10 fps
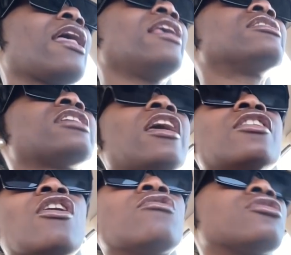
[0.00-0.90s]
and said
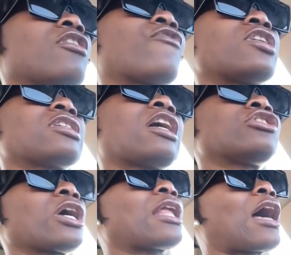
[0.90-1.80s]
no to the first
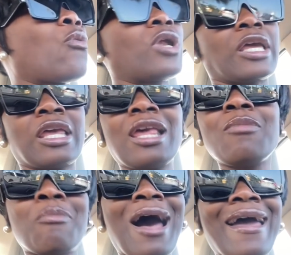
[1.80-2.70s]
contract, like I want to
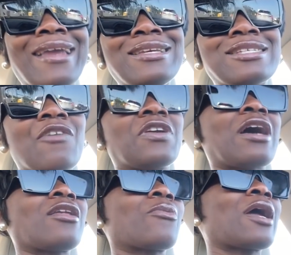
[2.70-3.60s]
keep my $87